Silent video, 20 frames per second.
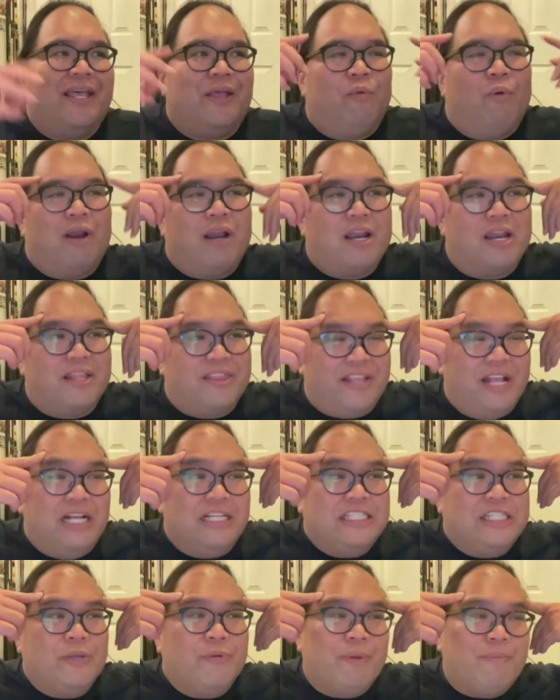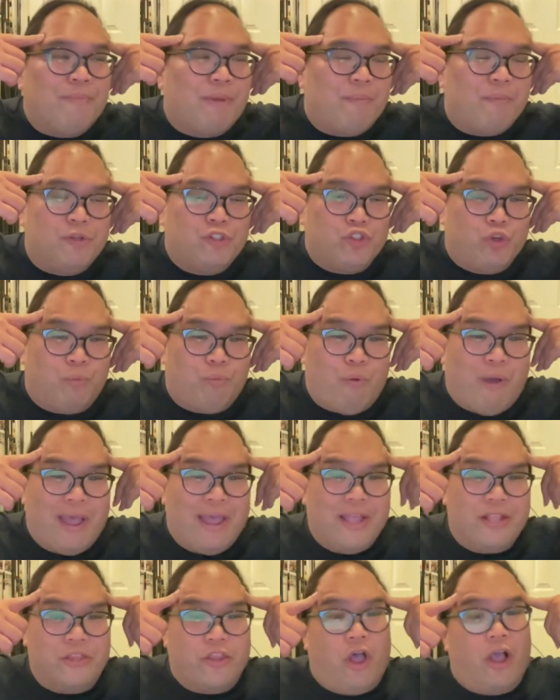one of the things he remembers
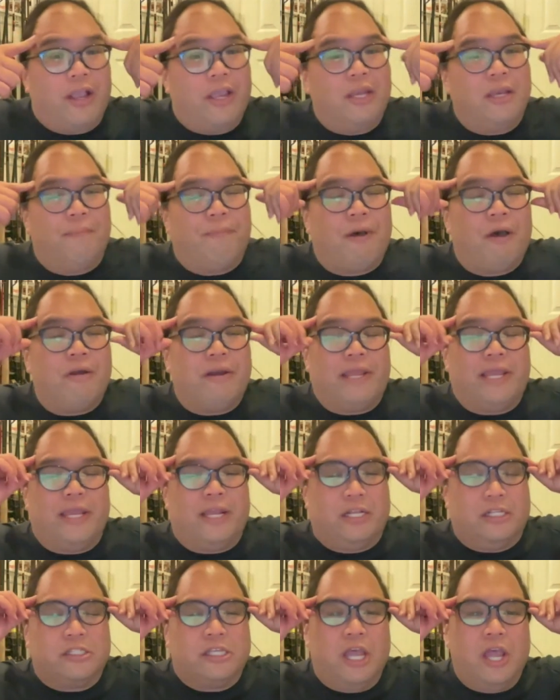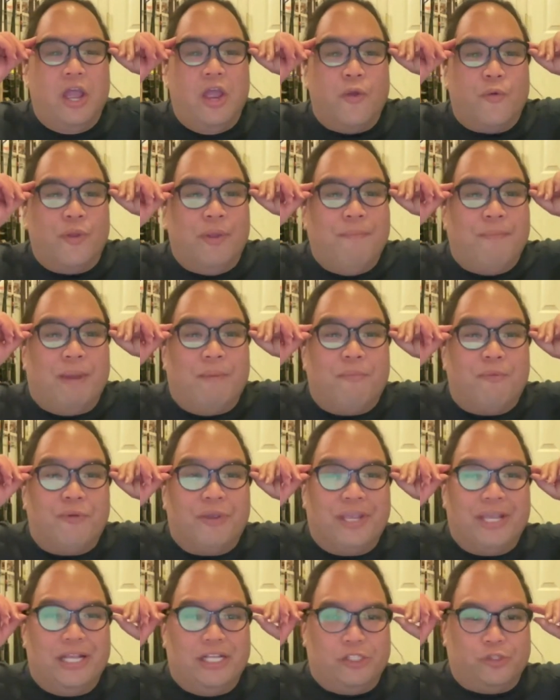O'Brien talking about is
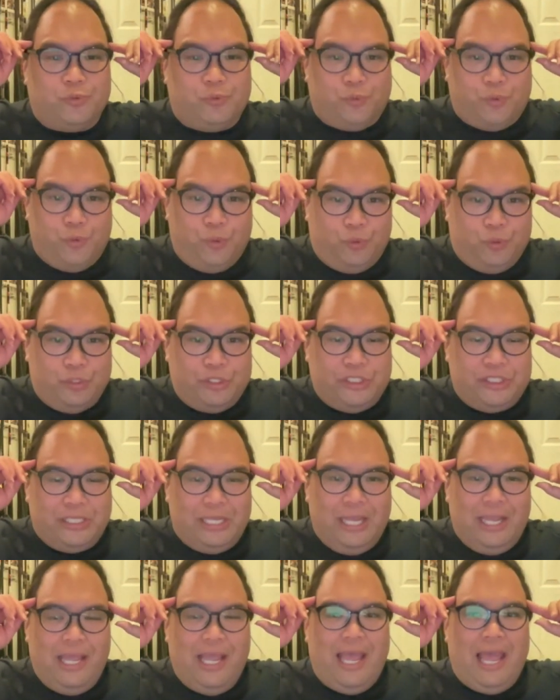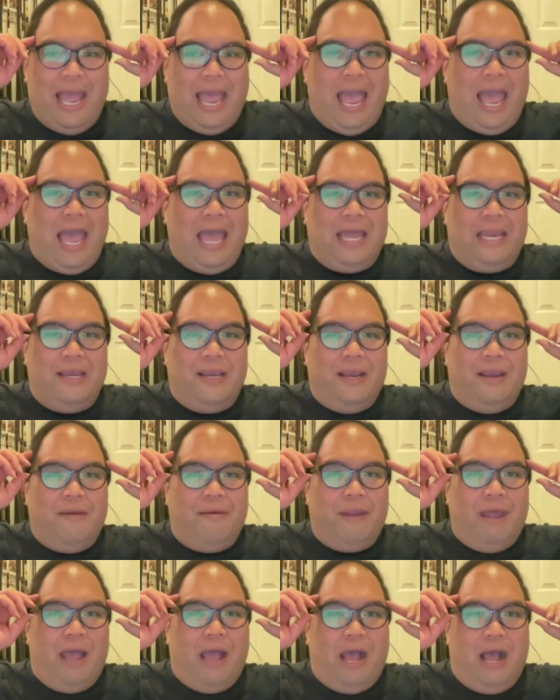remembering his roots. And
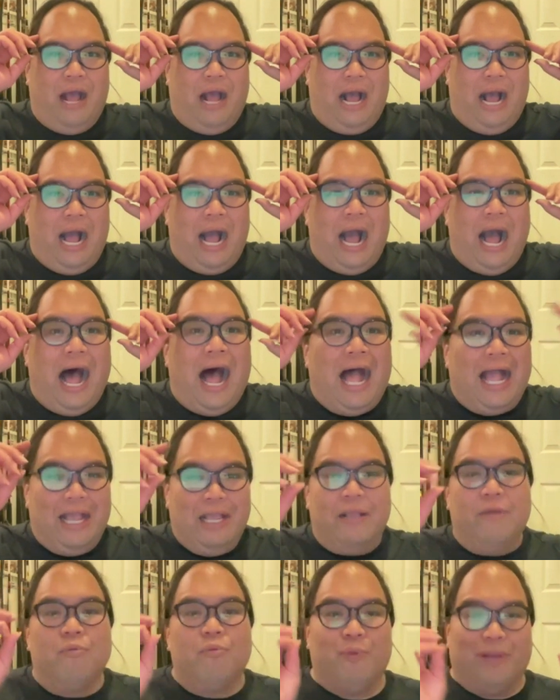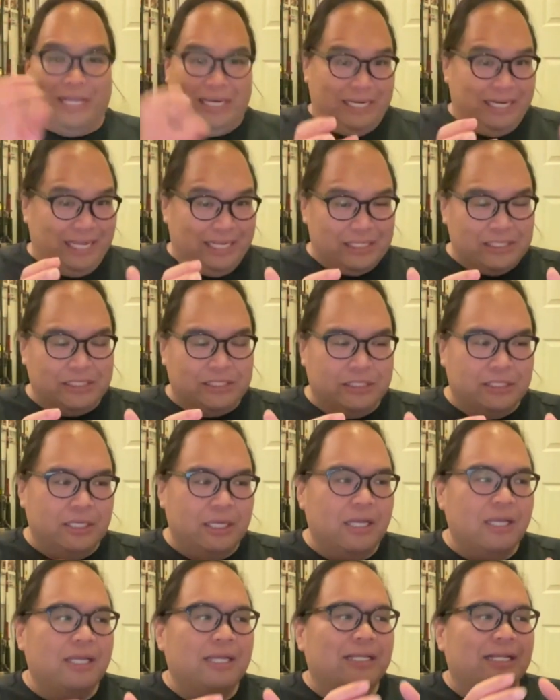I witnessed
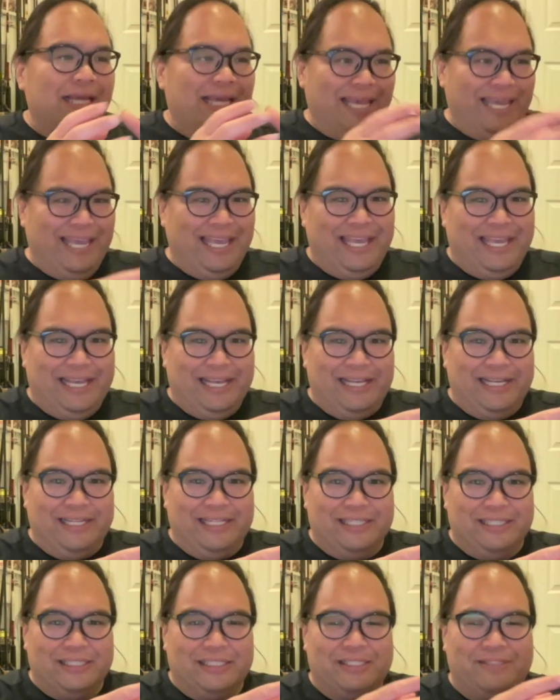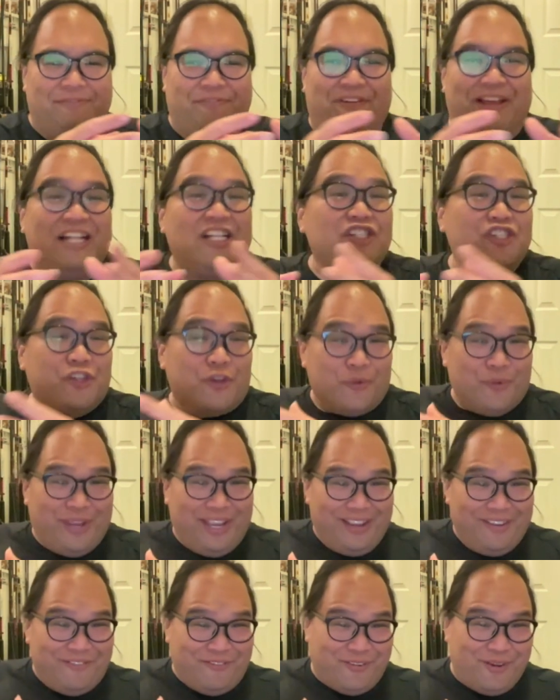his
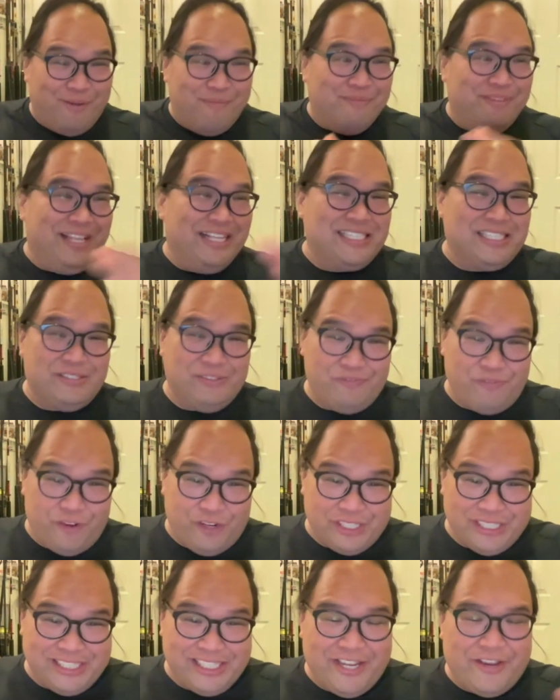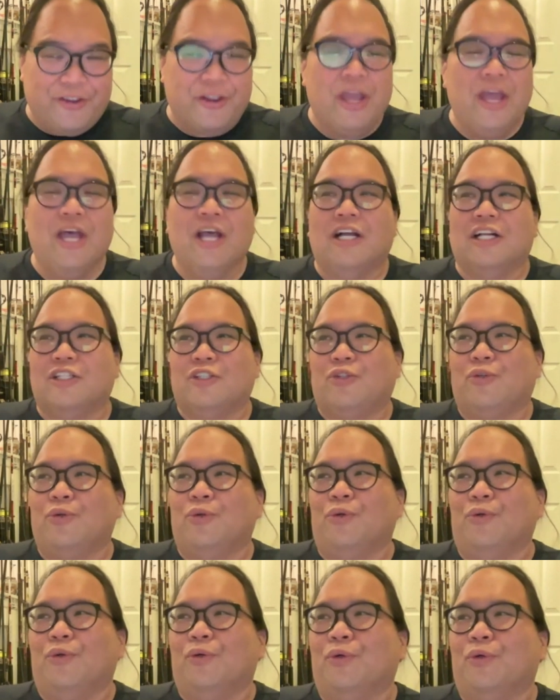venturing from this first year
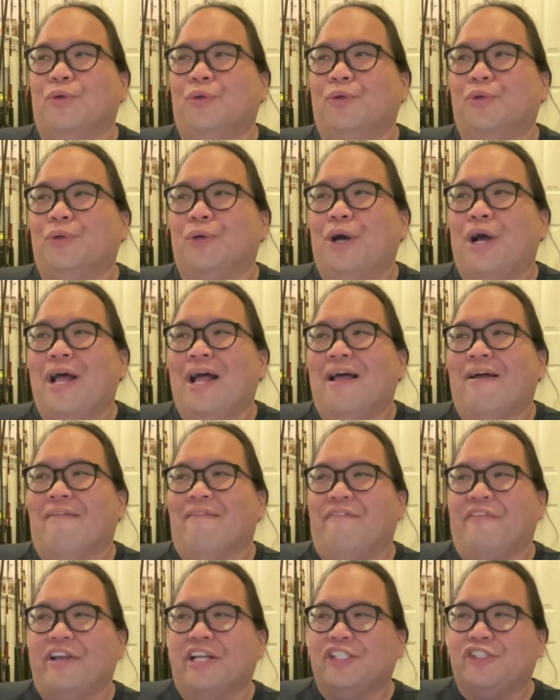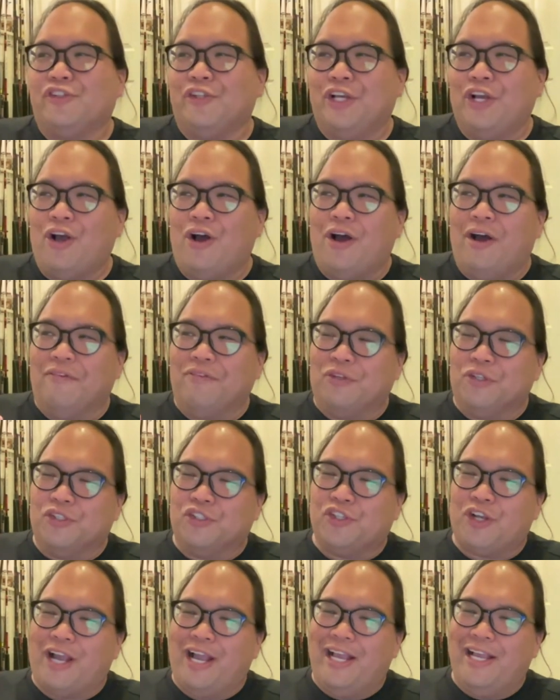to venturing off to
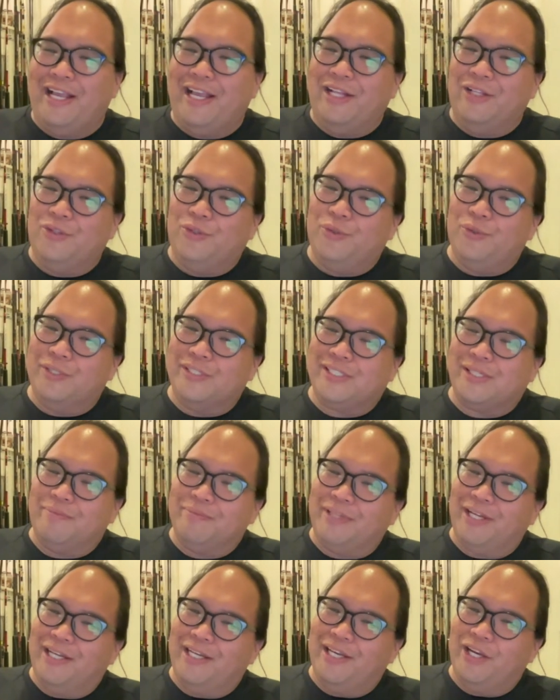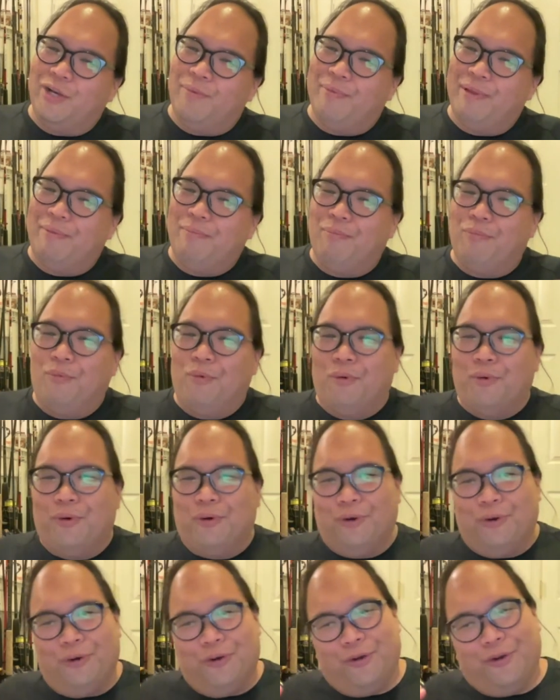try and do something a little bit
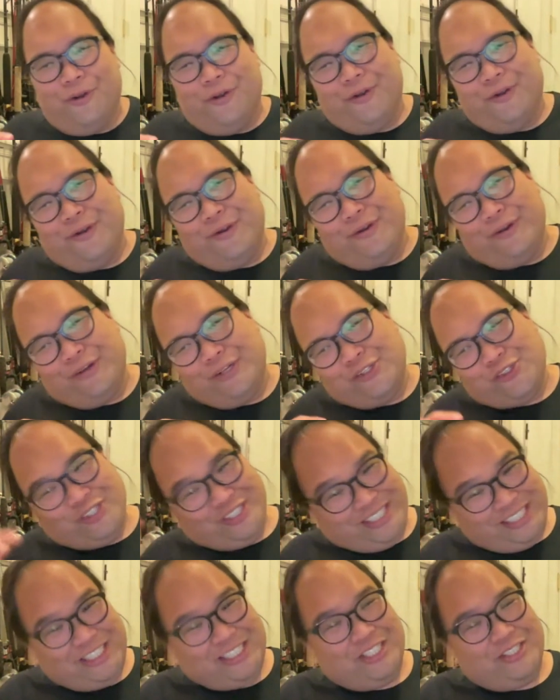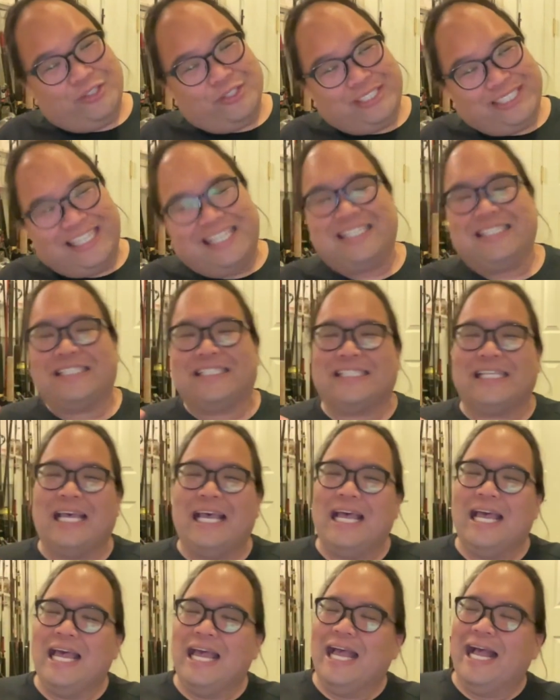more traditional sense,
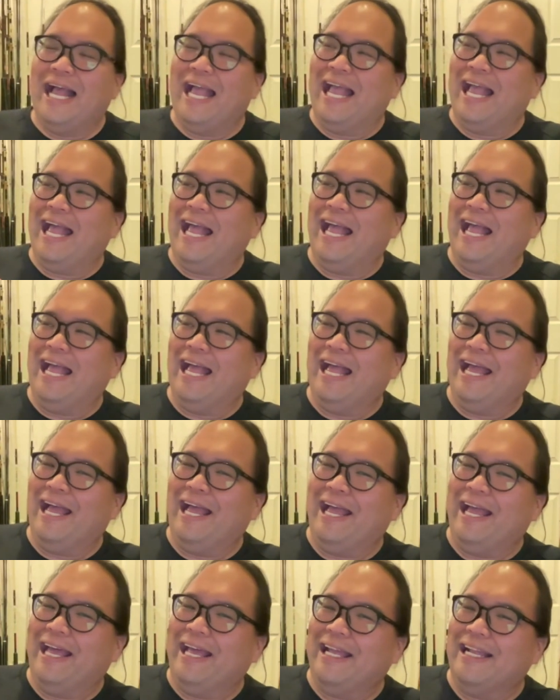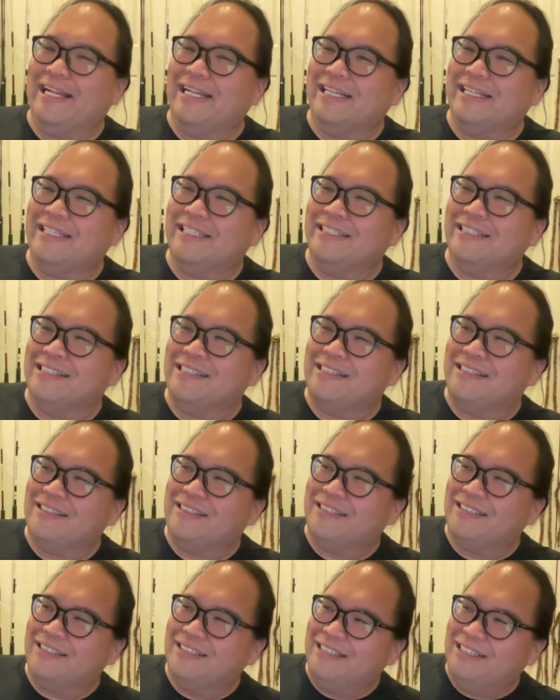and
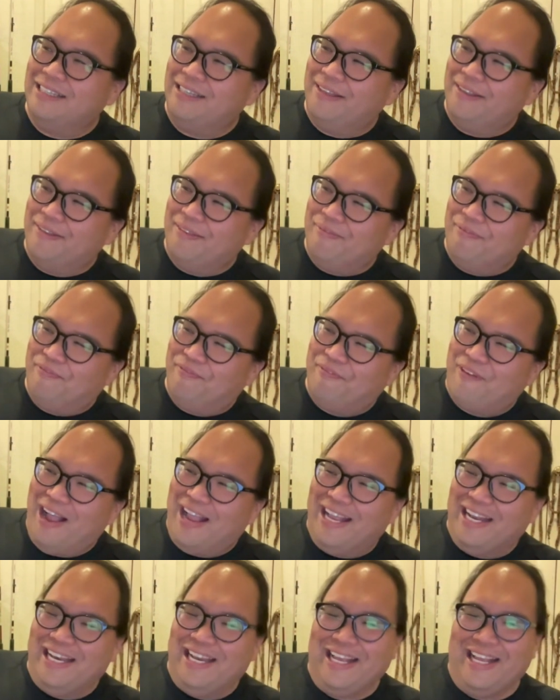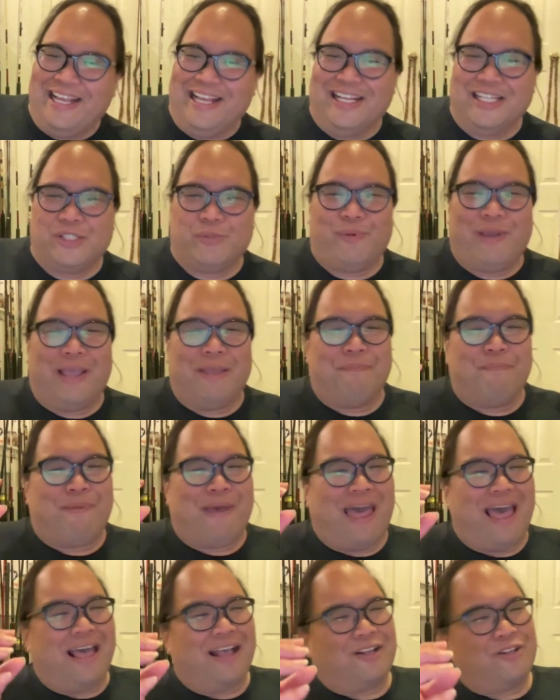finding his way
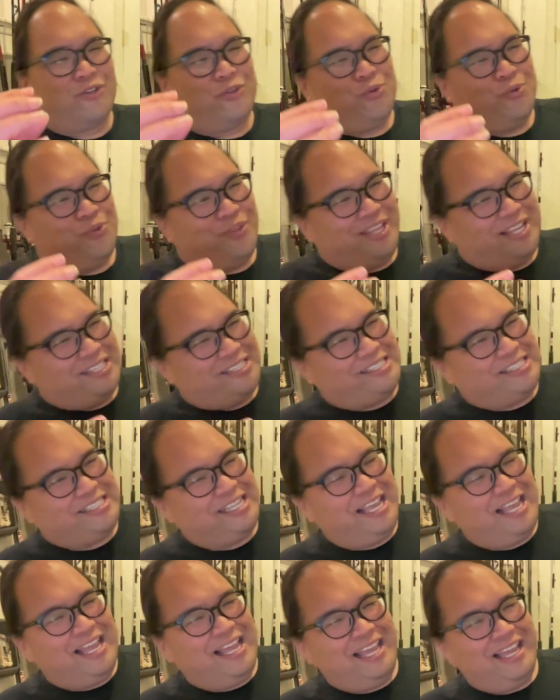back to this